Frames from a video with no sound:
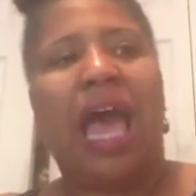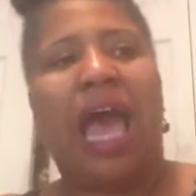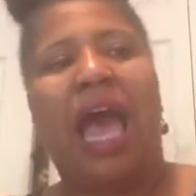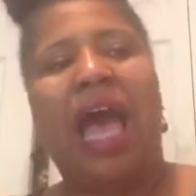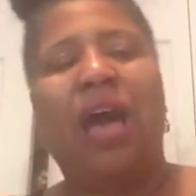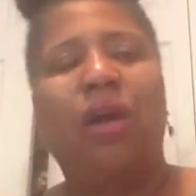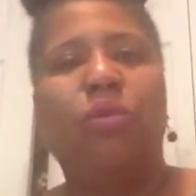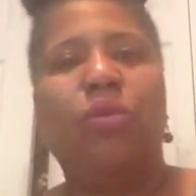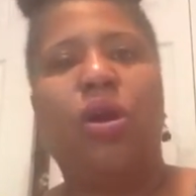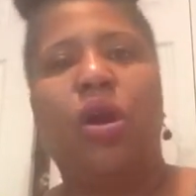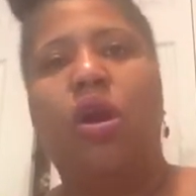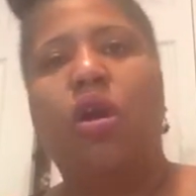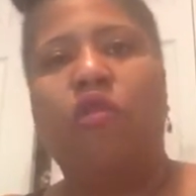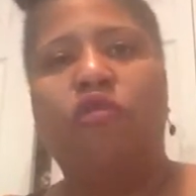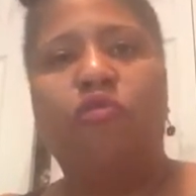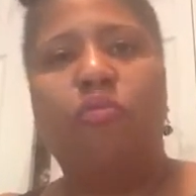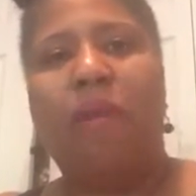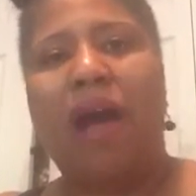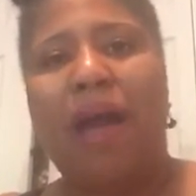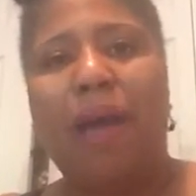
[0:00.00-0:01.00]
out
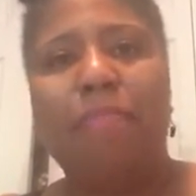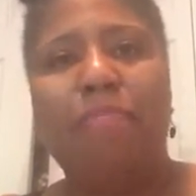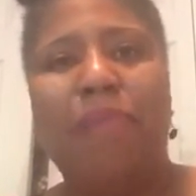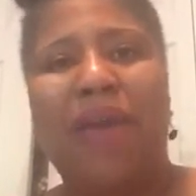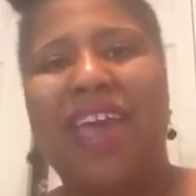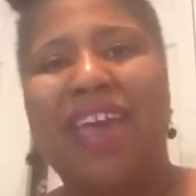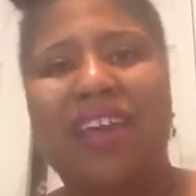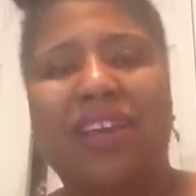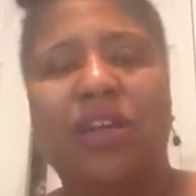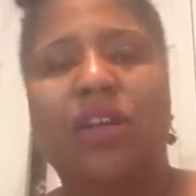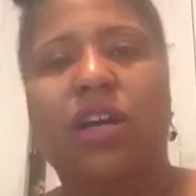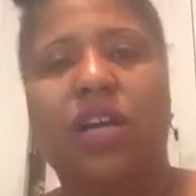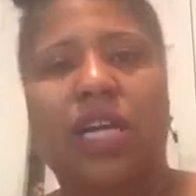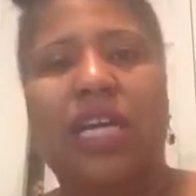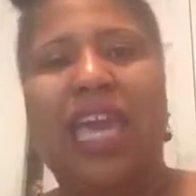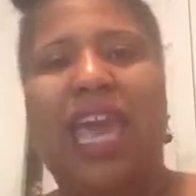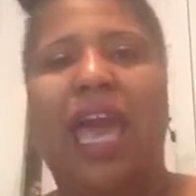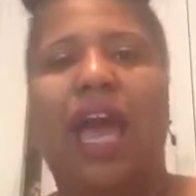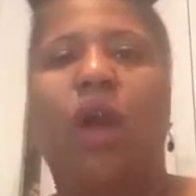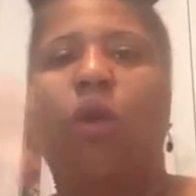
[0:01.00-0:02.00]
of my bank
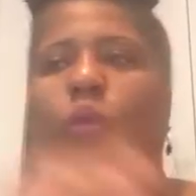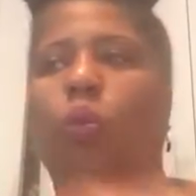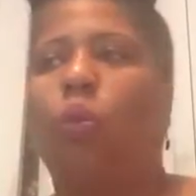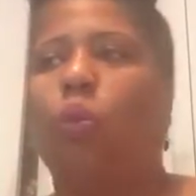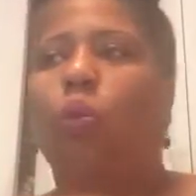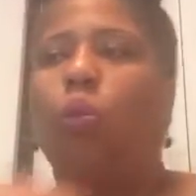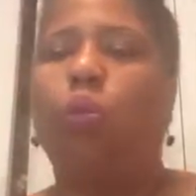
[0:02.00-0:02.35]
account.